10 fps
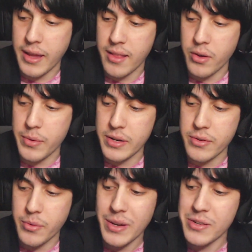so
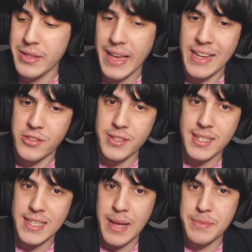we're doing the entrance
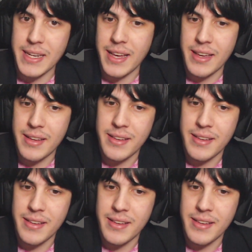exam today?